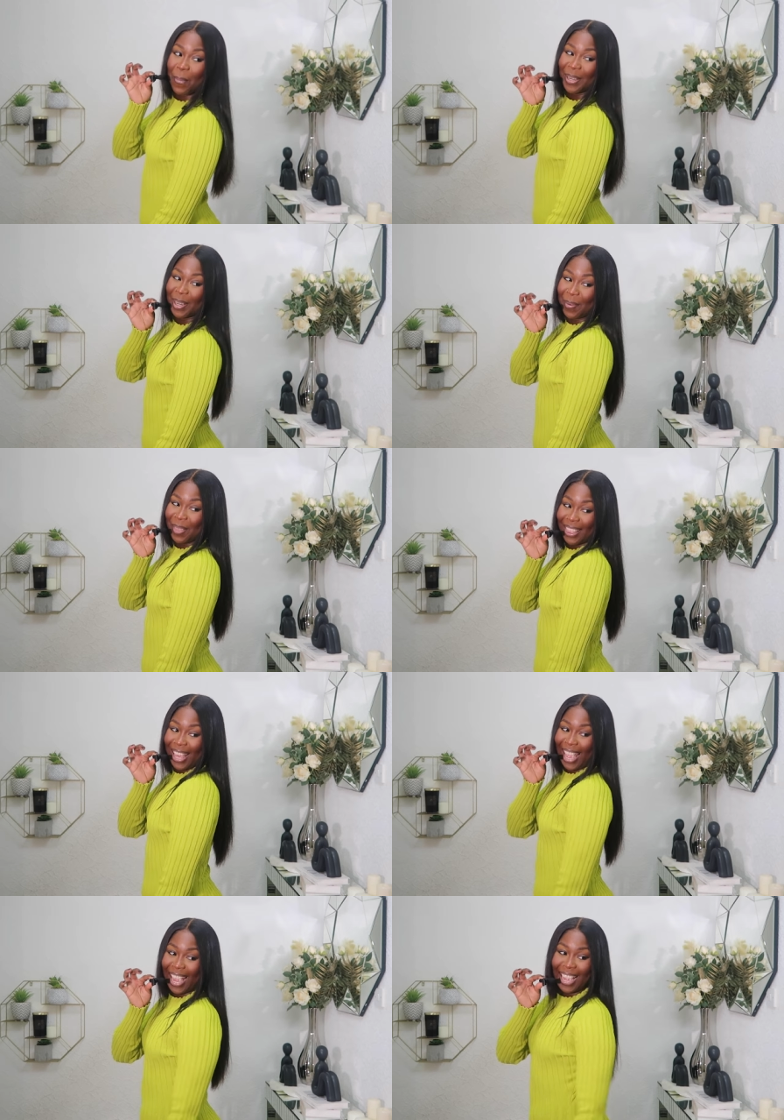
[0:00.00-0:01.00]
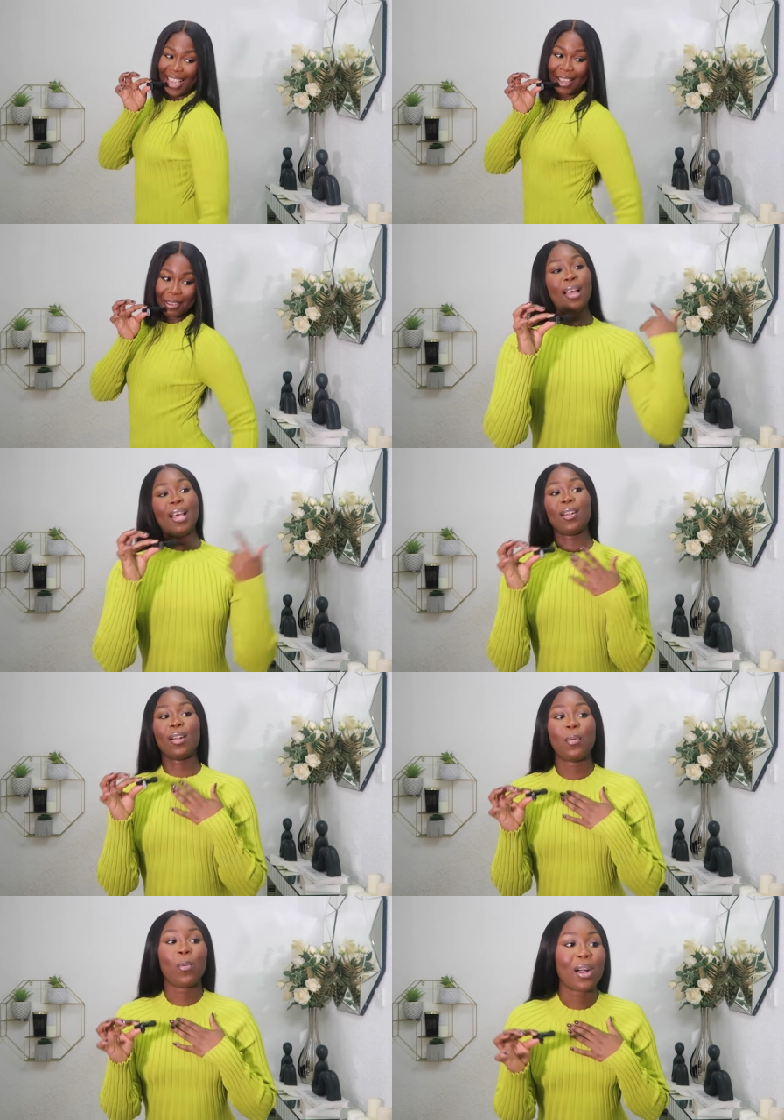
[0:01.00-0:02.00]
What do you think? I don't
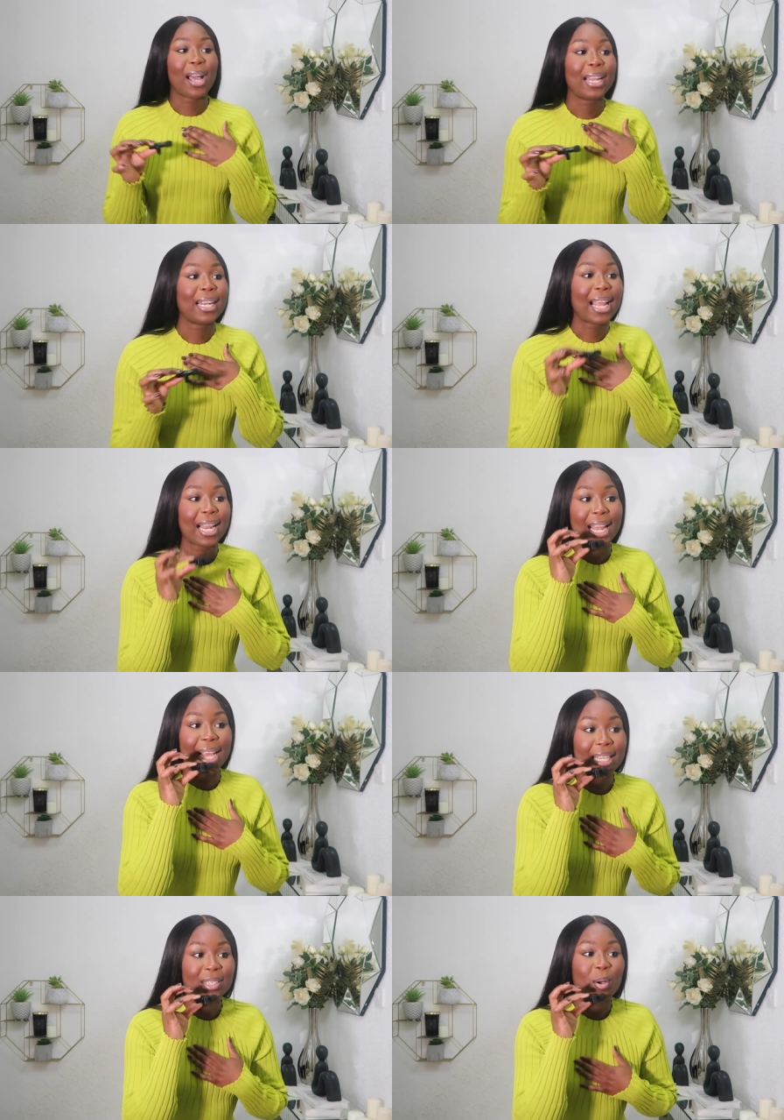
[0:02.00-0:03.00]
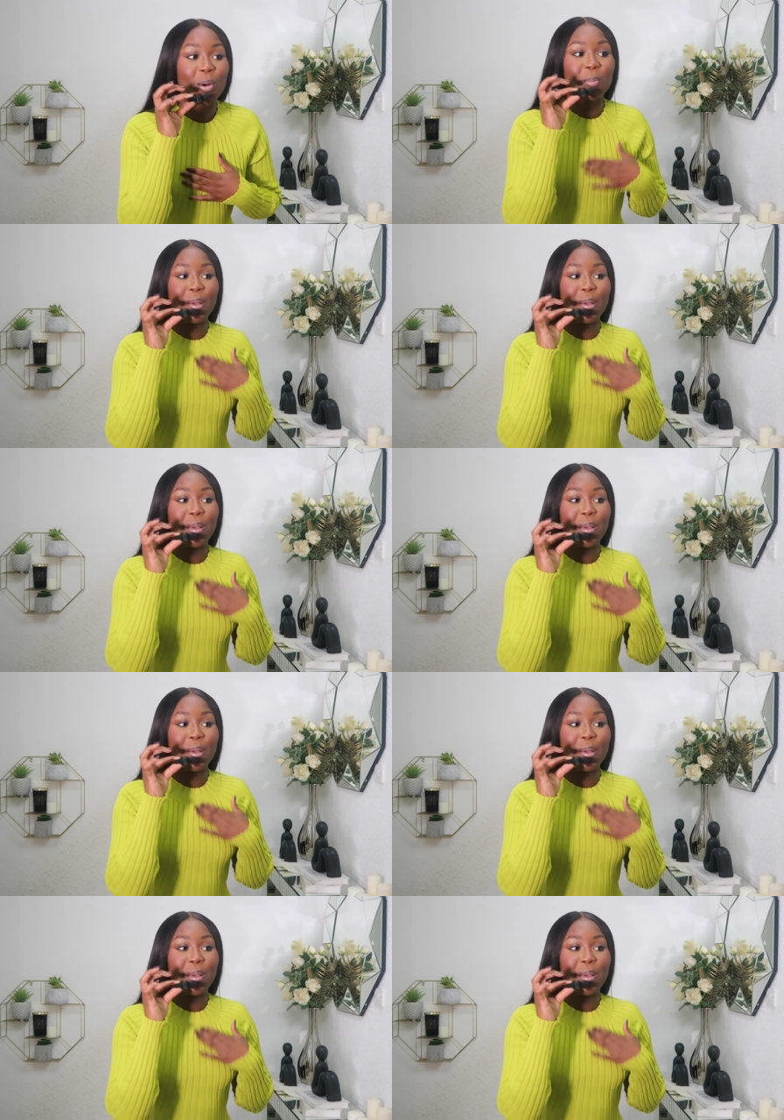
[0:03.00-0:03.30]
know what kind of neckline it's called,